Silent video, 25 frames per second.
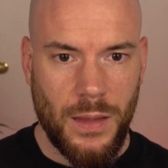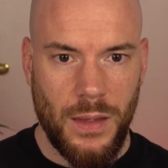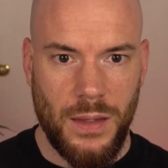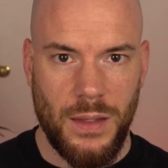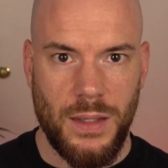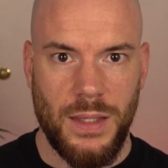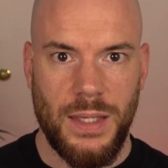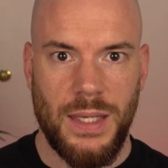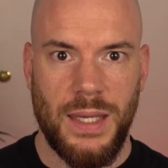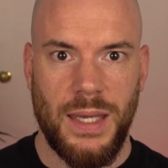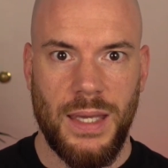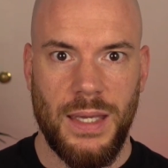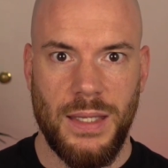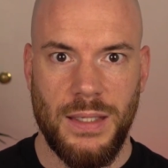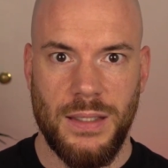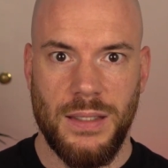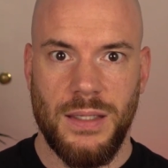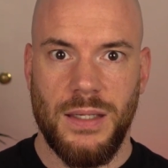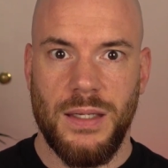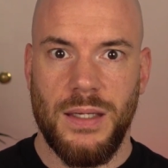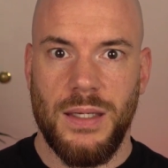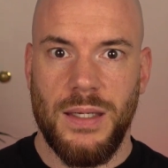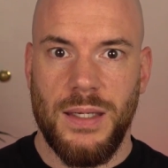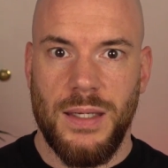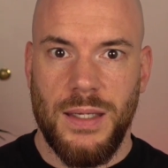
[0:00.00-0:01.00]
Again,
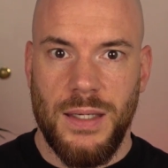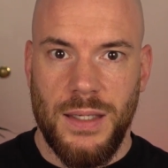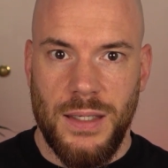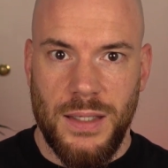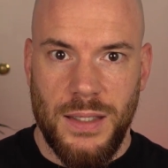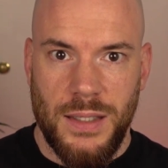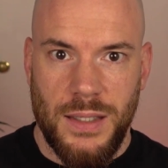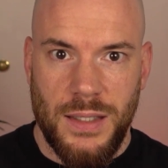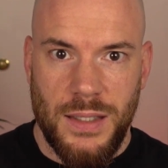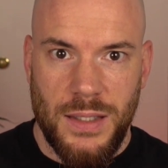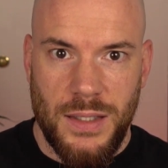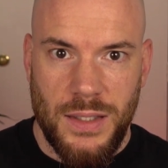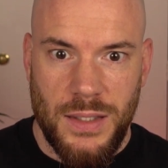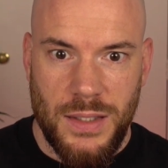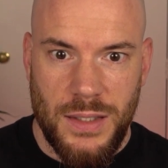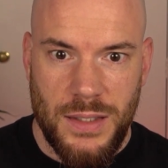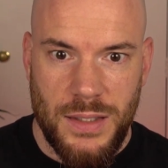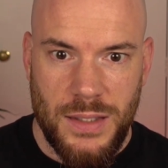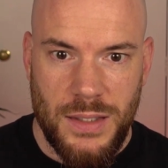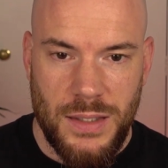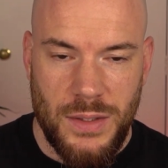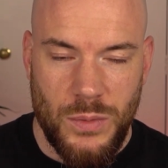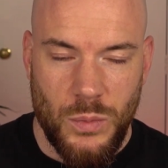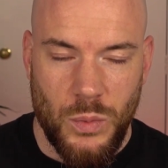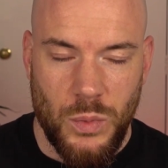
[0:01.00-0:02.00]

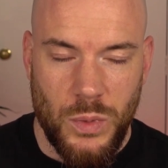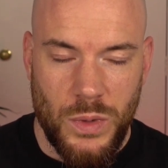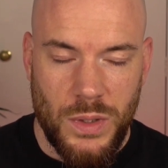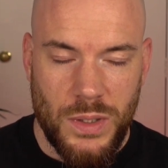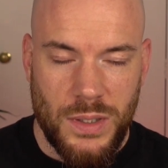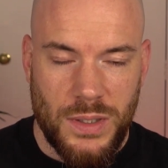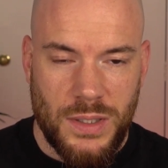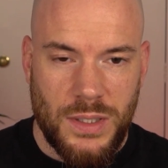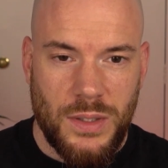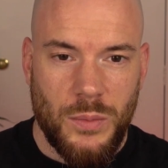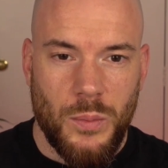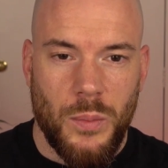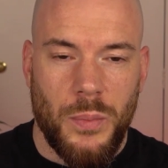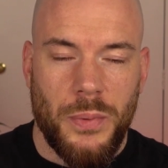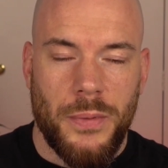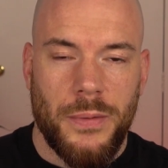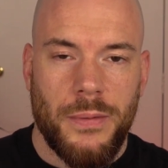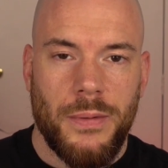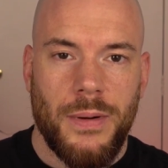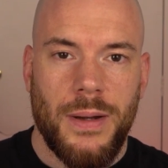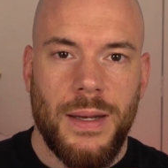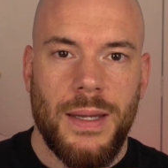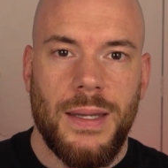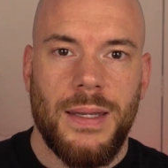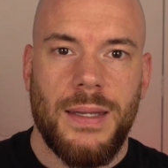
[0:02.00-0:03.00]
we are
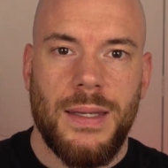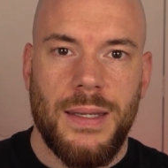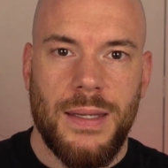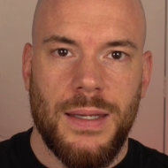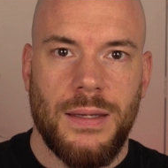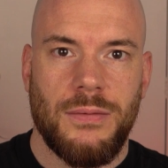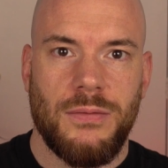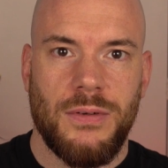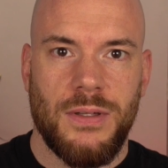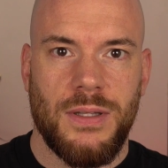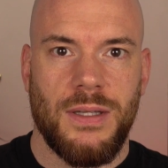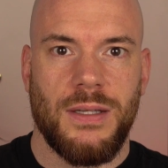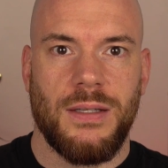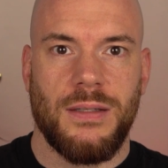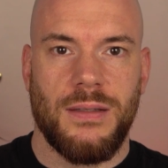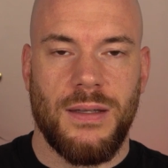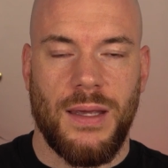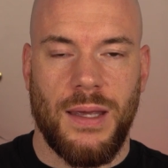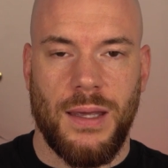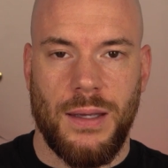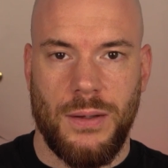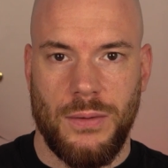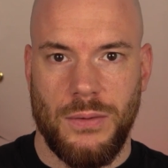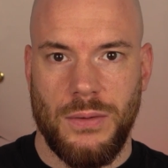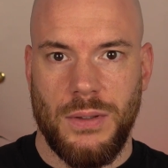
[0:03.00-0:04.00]
breaking everything
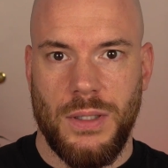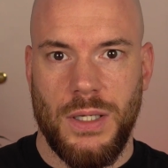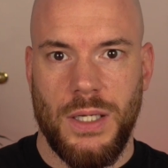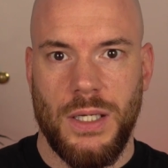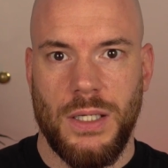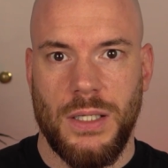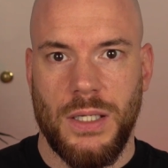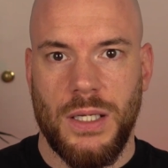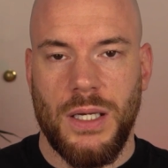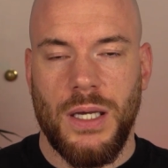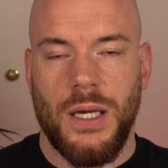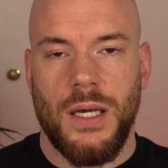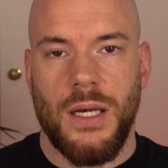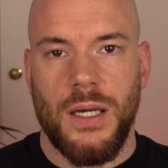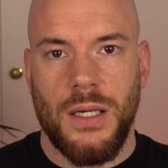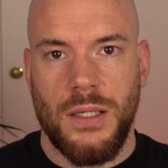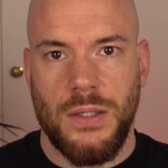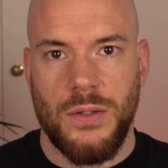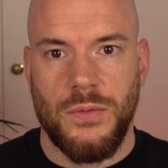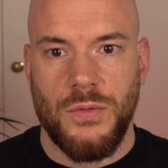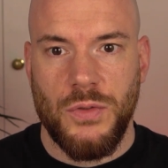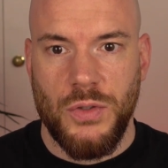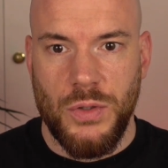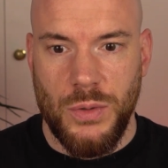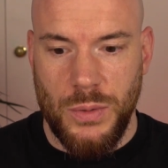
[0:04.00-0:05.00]
down and
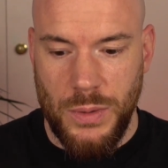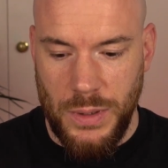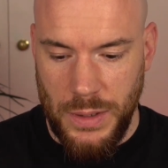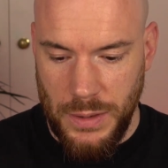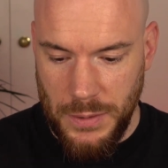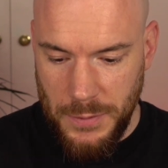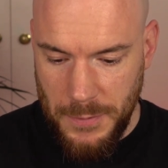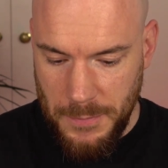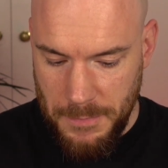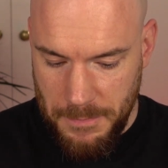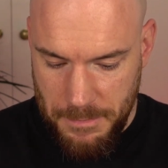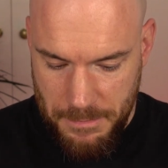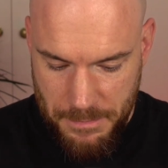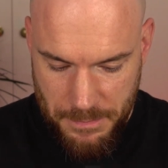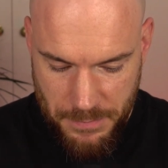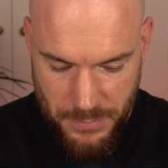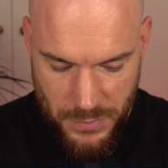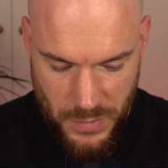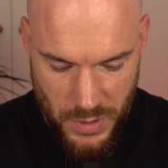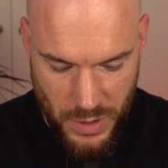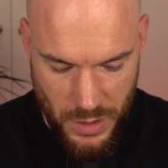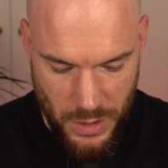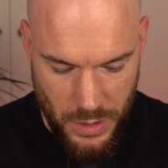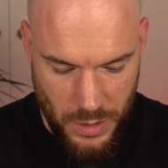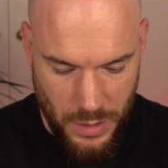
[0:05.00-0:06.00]
kind of
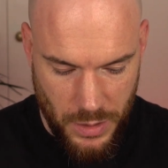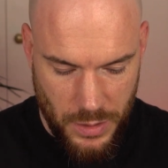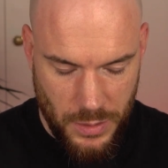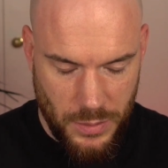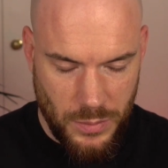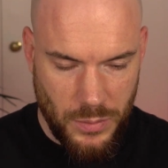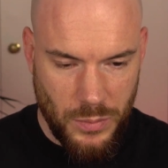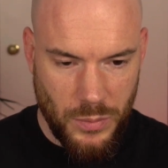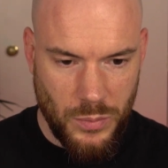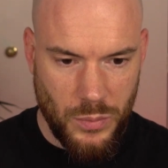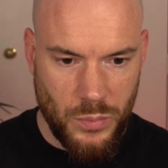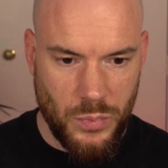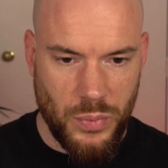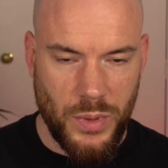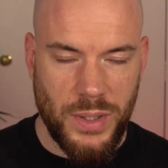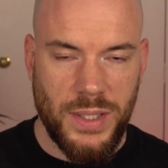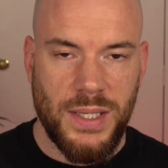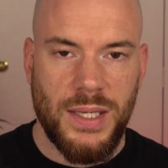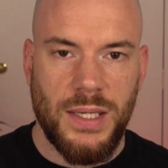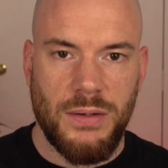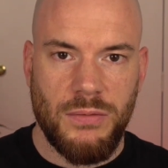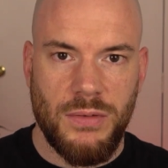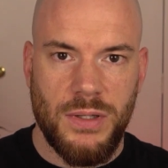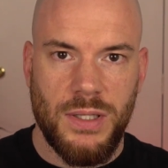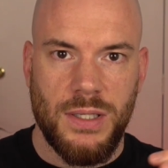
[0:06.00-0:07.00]

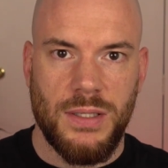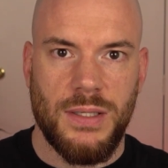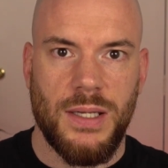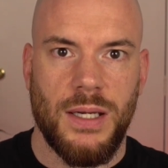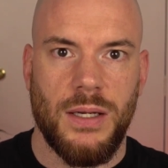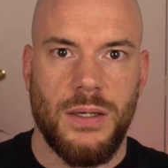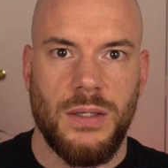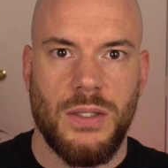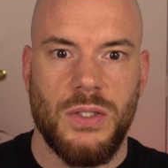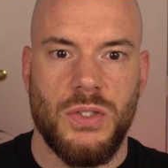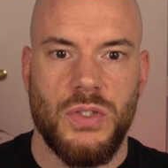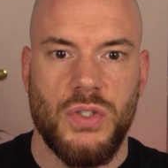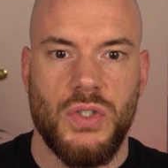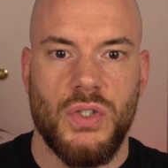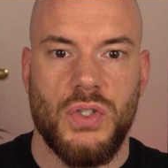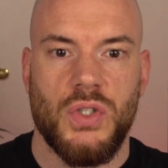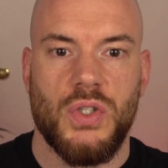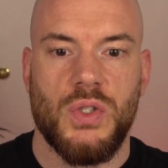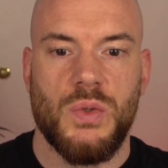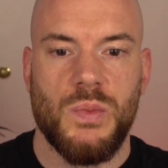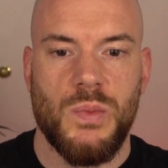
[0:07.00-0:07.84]
breaking everything down into just